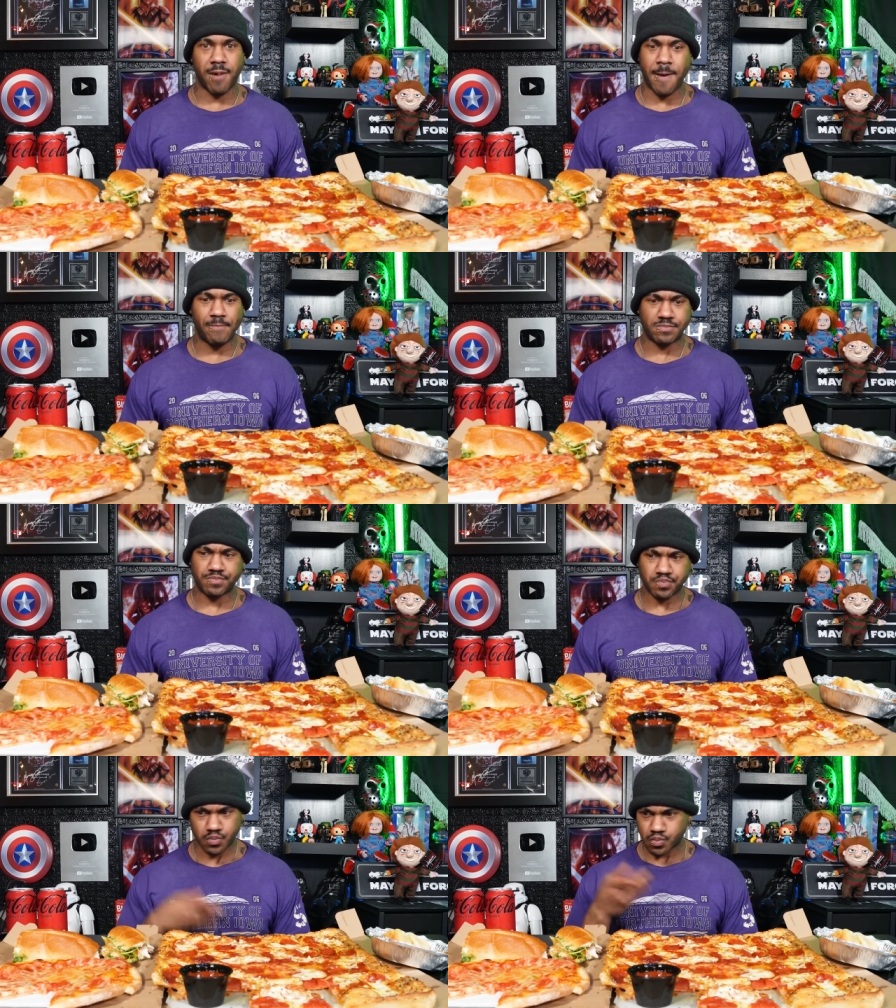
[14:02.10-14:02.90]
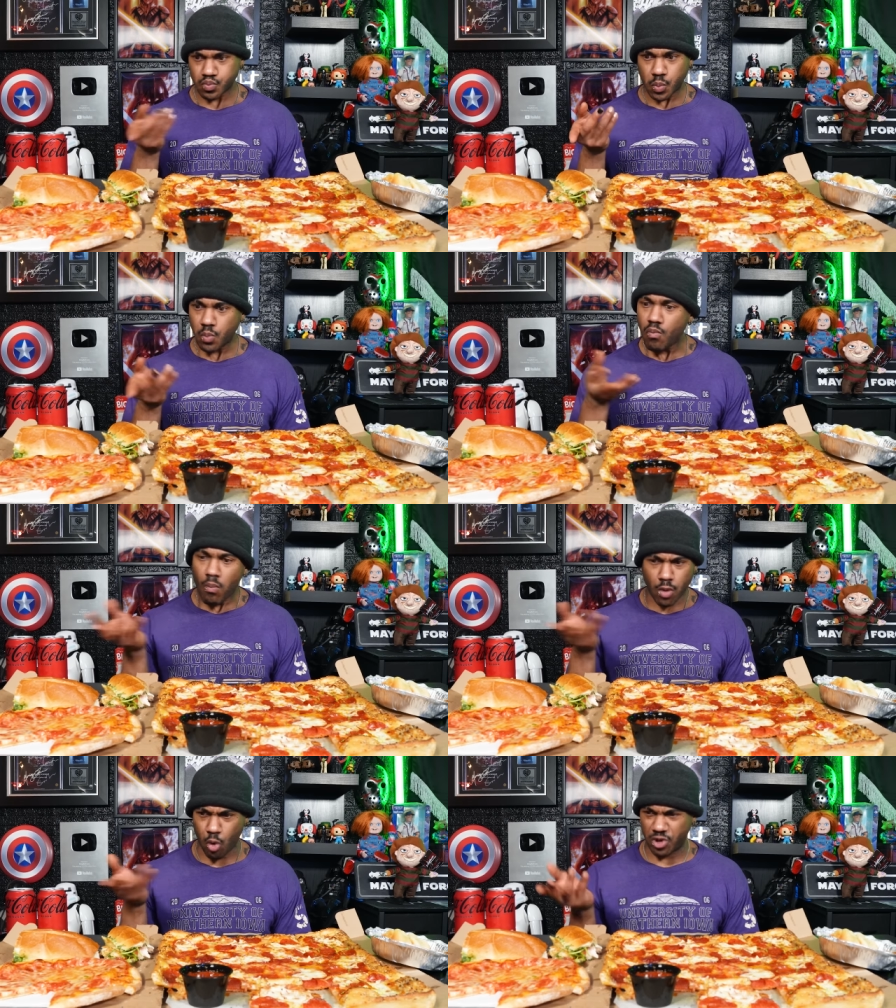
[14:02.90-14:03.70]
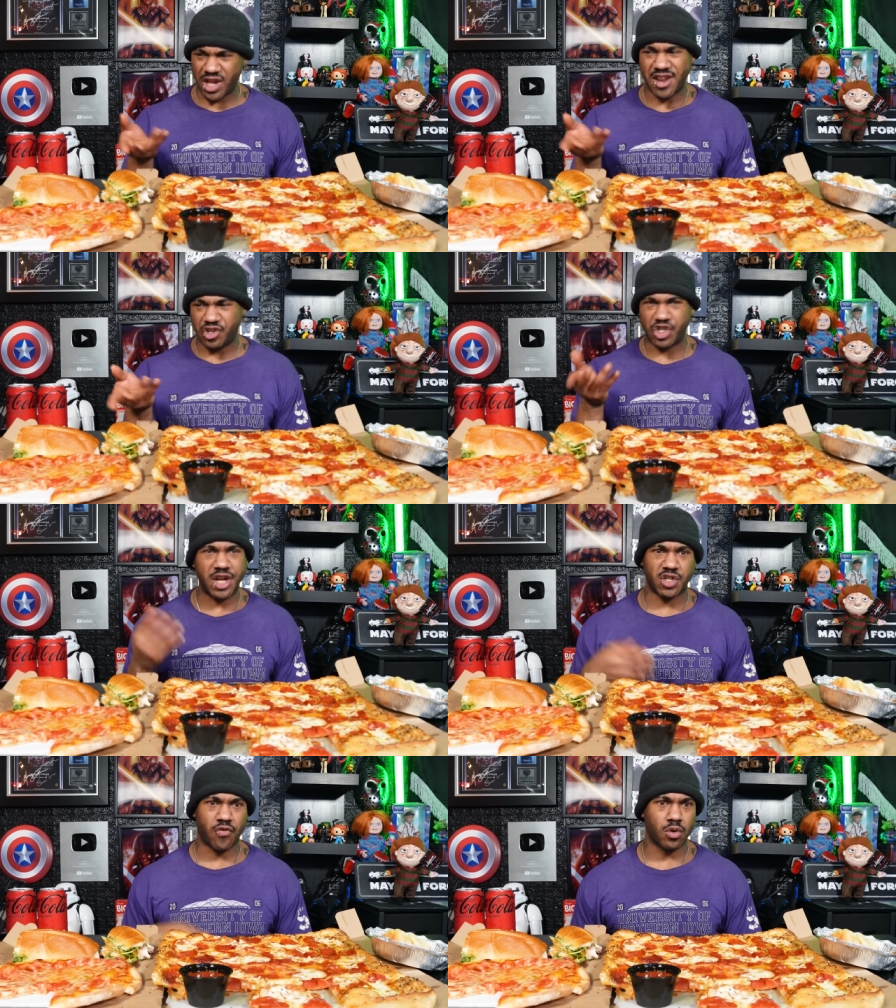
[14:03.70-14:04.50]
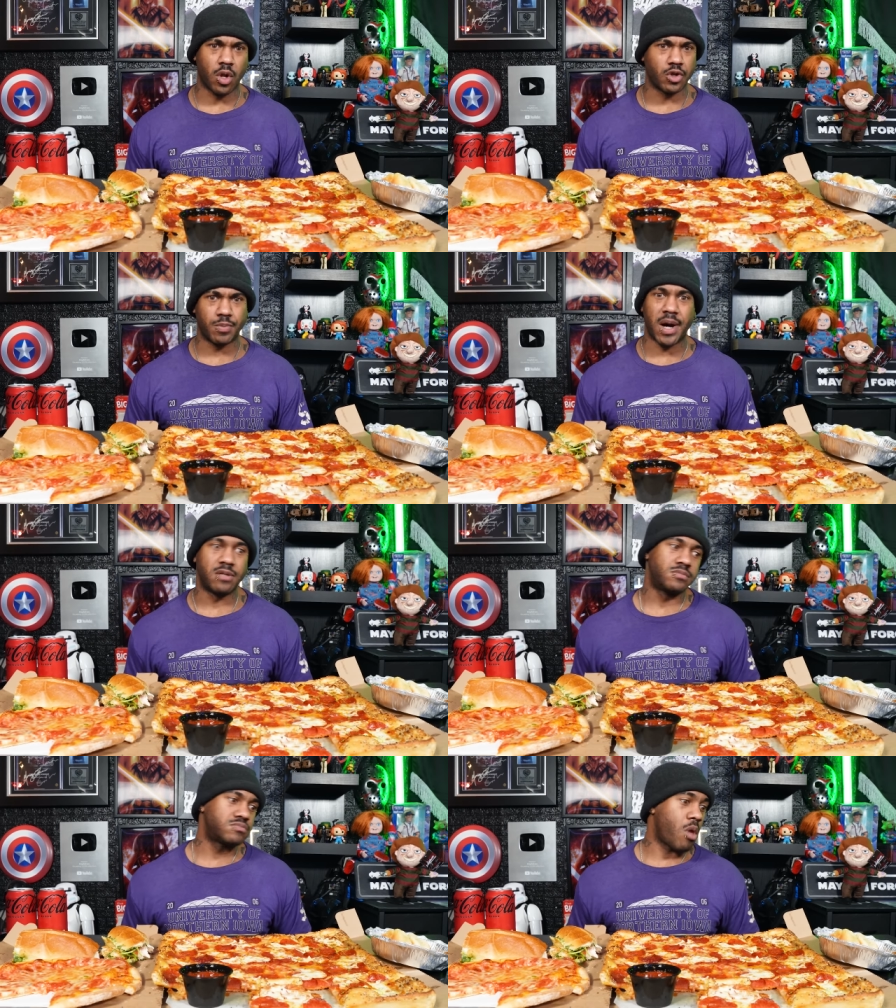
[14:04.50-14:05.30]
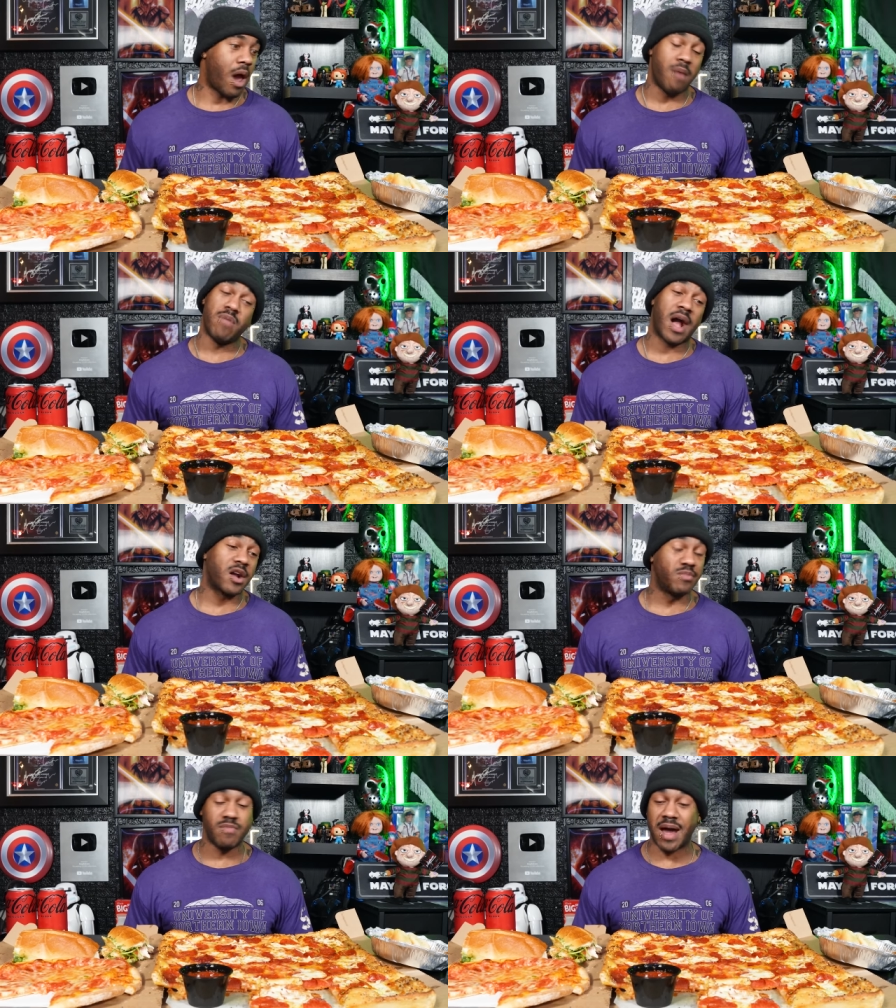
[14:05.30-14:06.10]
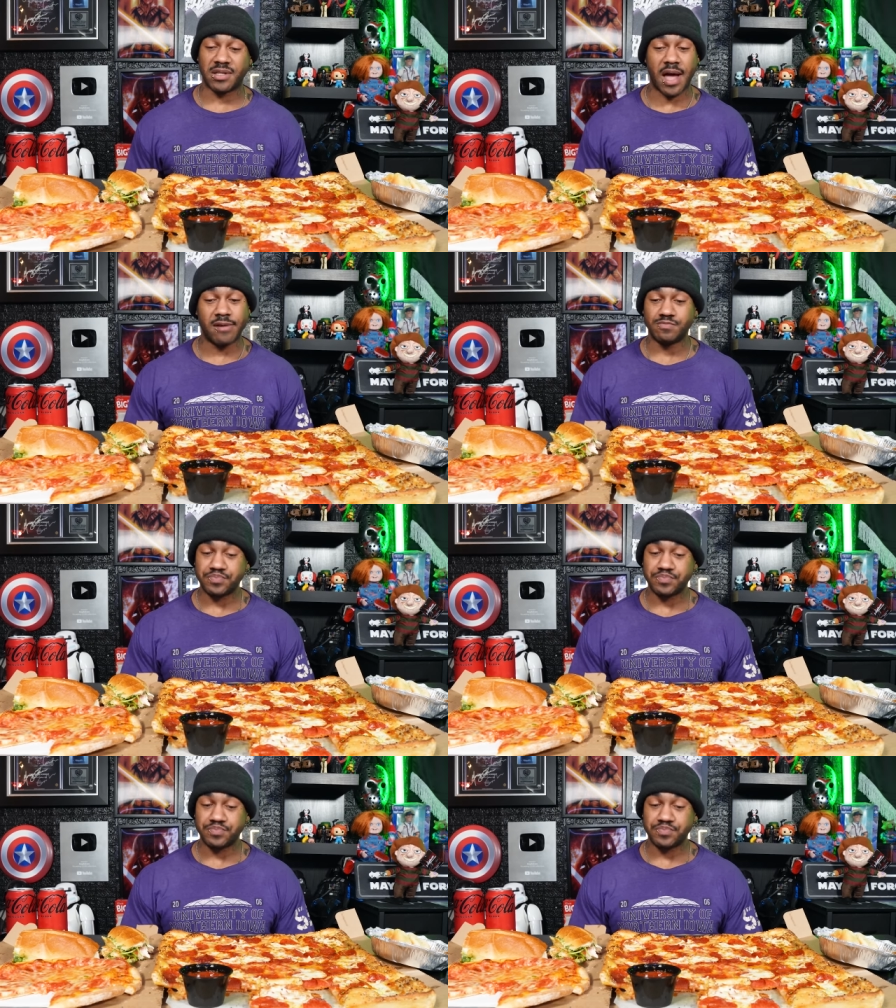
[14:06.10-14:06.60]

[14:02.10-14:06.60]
pie or ten and change for a large pie. I'm not going to be mad at that.